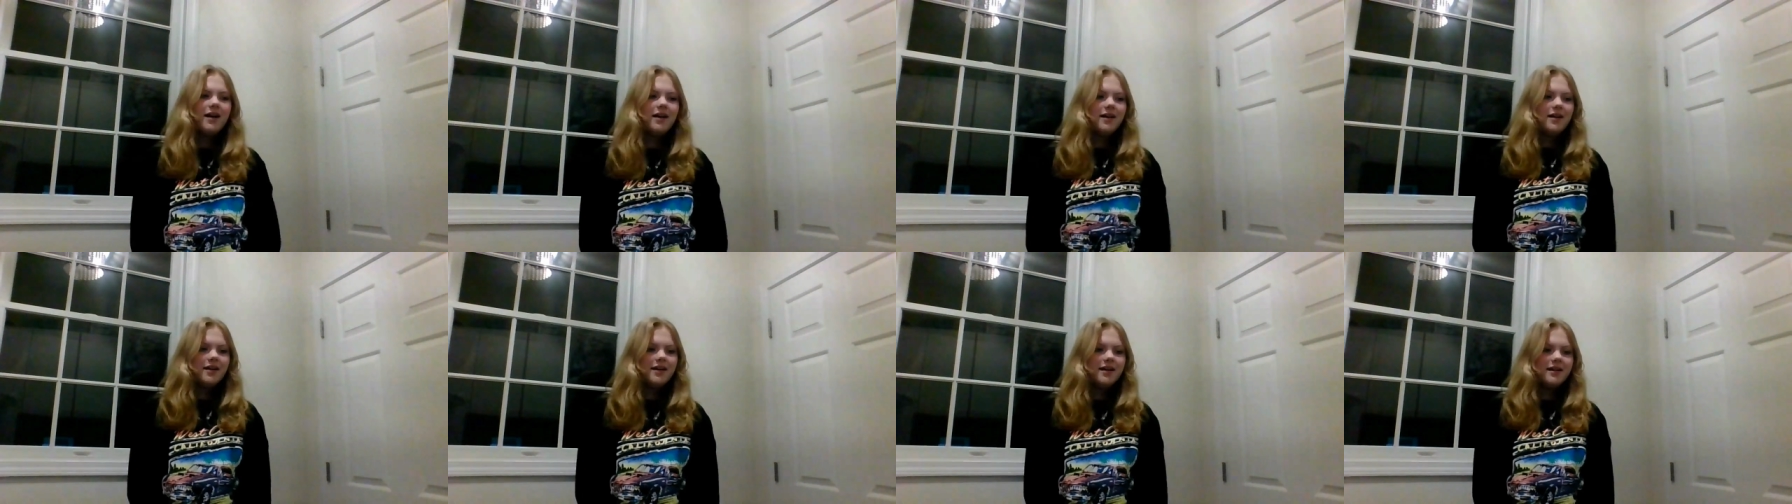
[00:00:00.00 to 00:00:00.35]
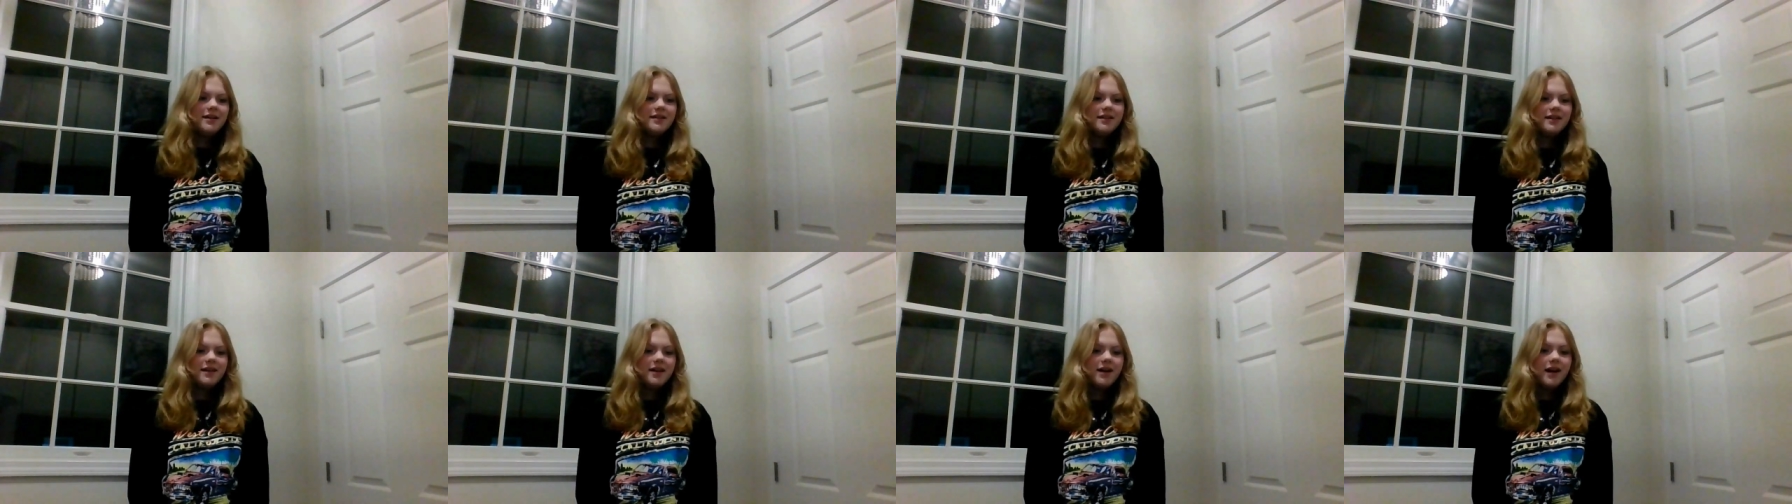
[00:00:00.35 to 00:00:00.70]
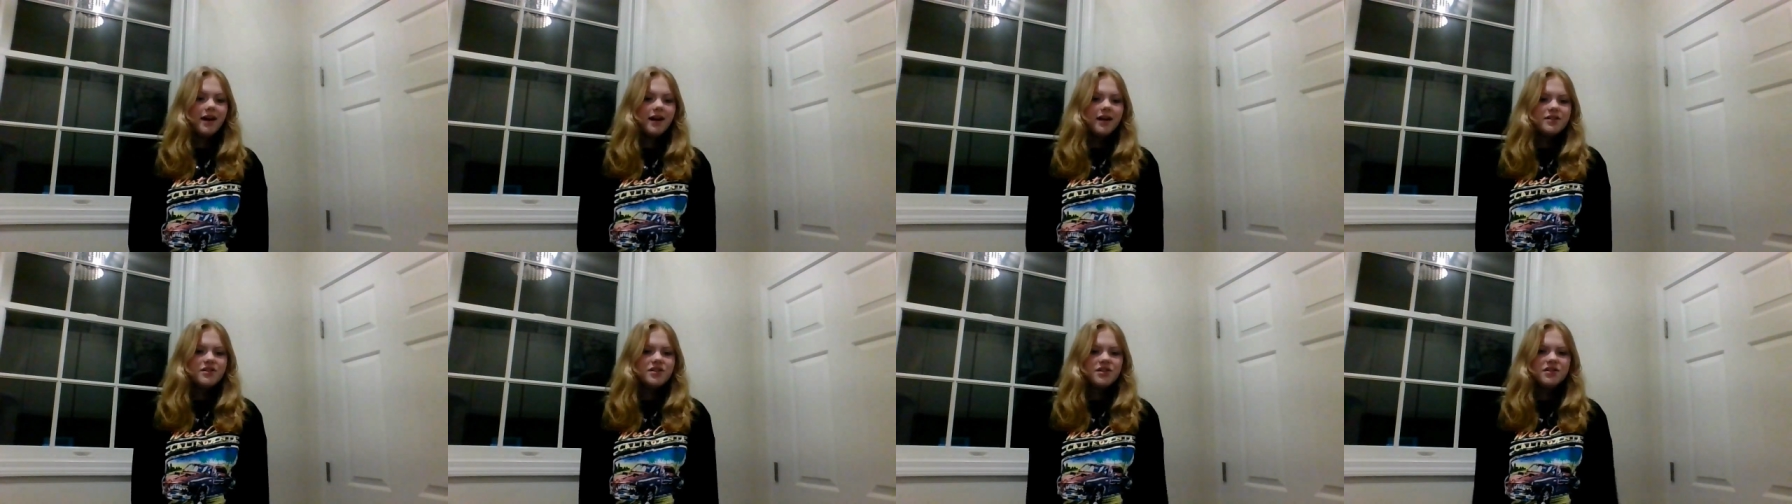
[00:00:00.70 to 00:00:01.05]
and
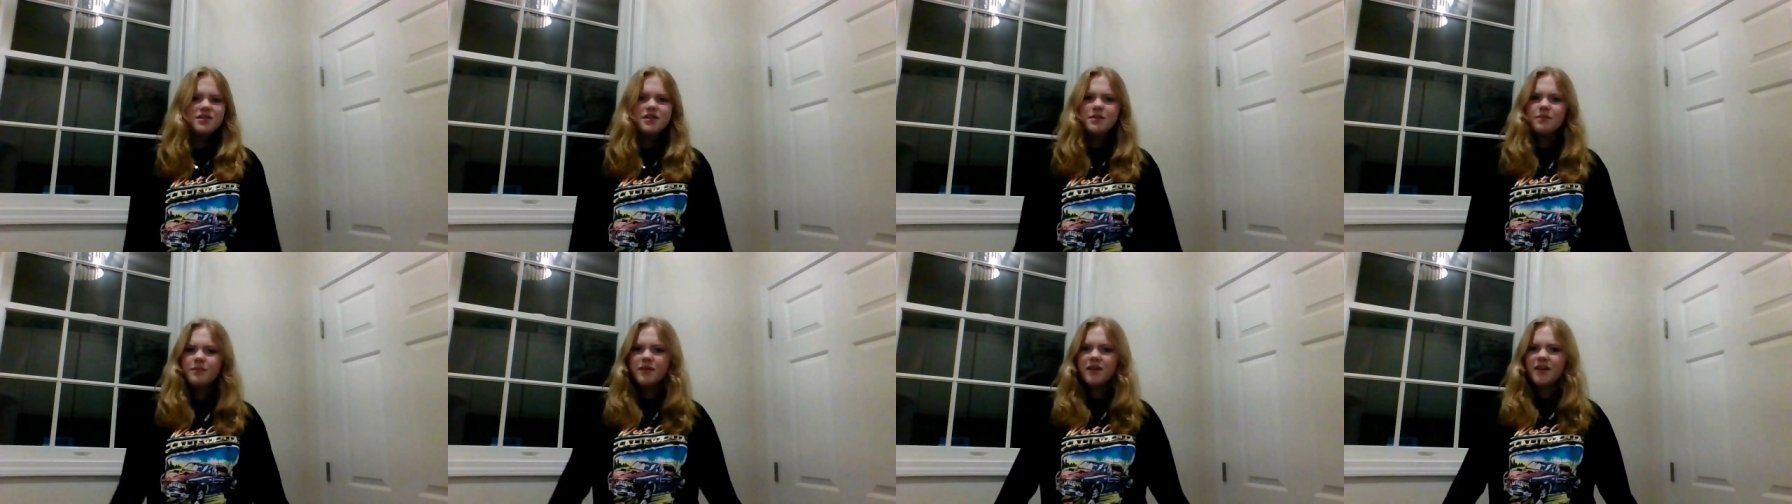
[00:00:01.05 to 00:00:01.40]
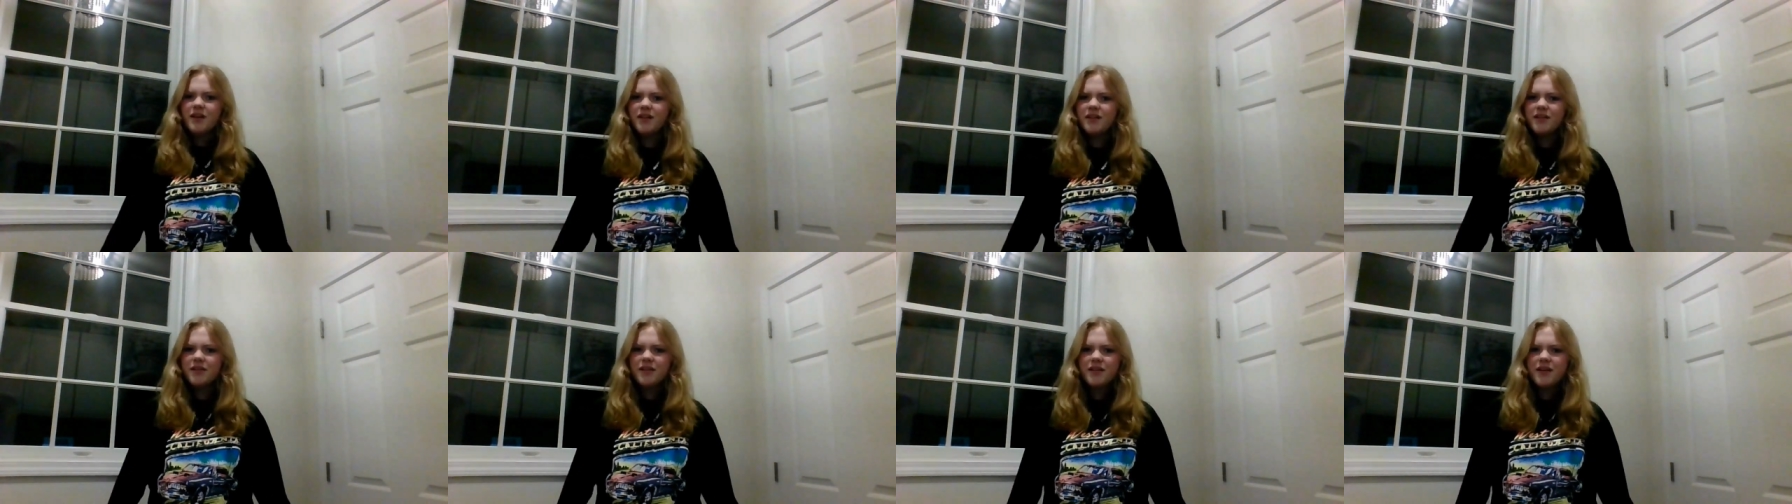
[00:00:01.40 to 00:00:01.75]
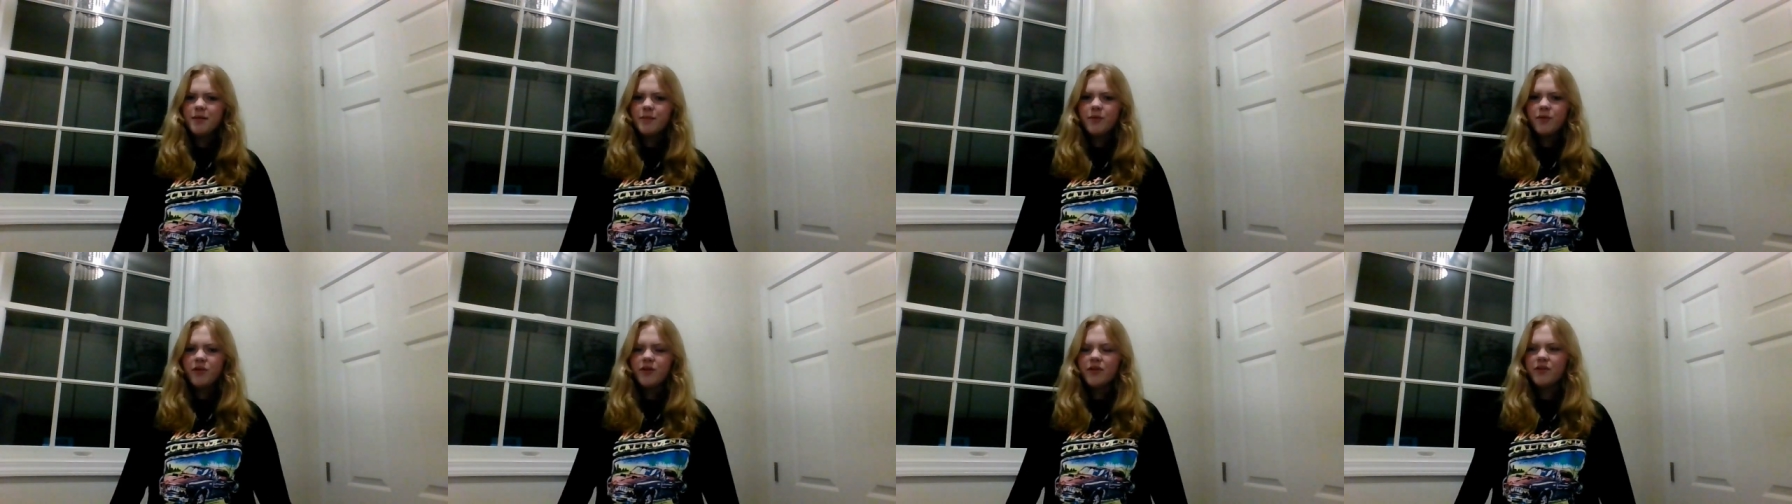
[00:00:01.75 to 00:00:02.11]
uh, just some a couple